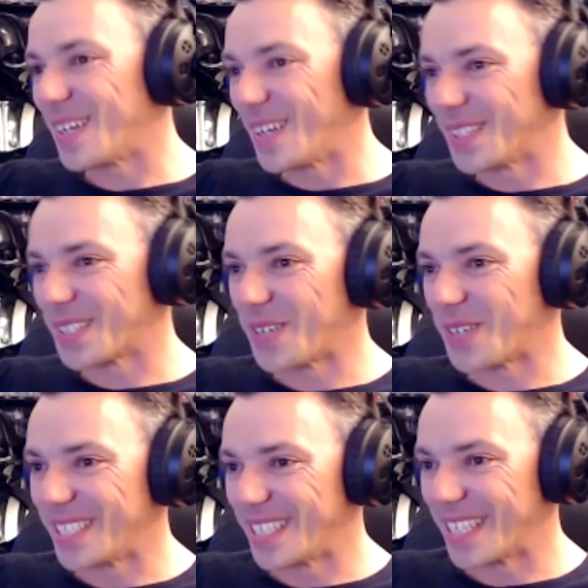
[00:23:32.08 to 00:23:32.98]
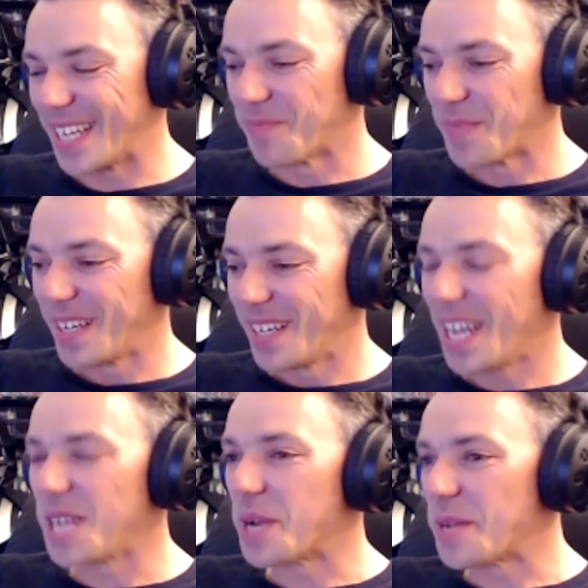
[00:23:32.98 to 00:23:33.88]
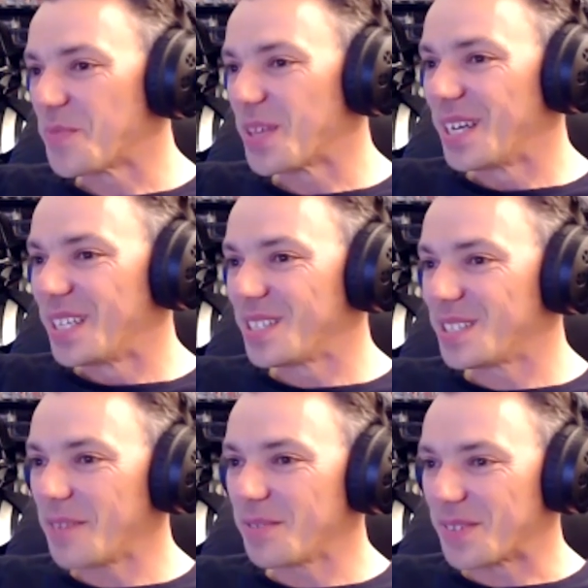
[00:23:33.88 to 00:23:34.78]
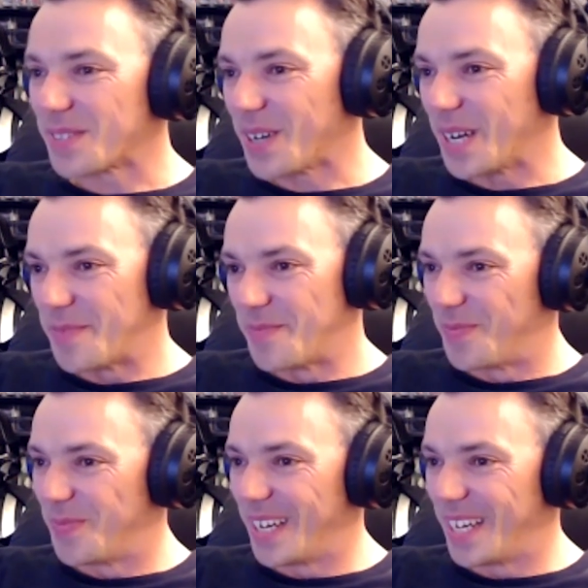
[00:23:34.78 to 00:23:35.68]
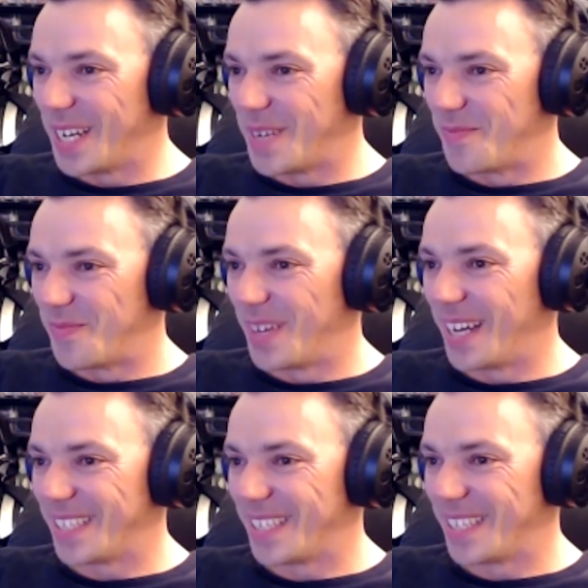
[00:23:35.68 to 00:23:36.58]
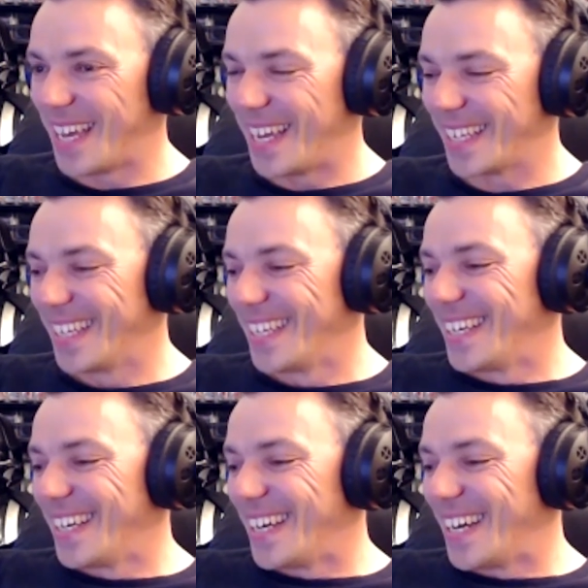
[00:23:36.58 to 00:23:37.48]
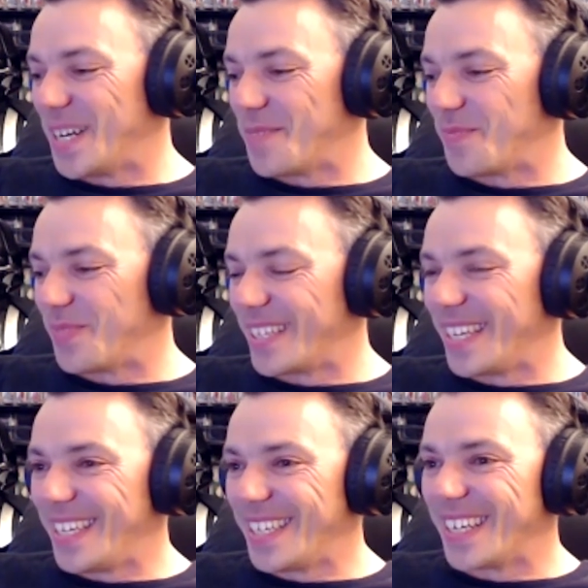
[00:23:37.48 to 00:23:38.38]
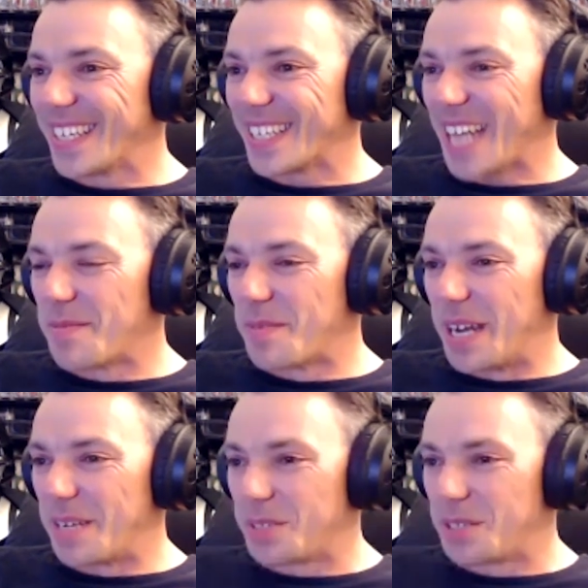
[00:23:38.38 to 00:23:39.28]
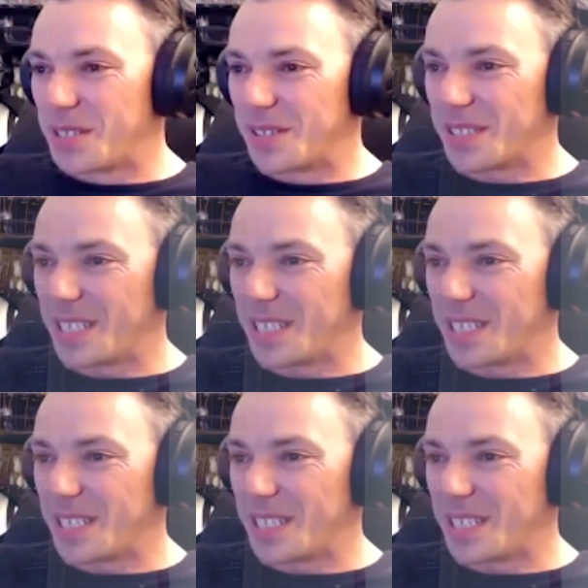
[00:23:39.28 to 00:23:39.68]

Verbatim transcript: I asked the question again. Anyway, the seventh time um, I'd done a take. Um, the uh, cameraman and producer looked at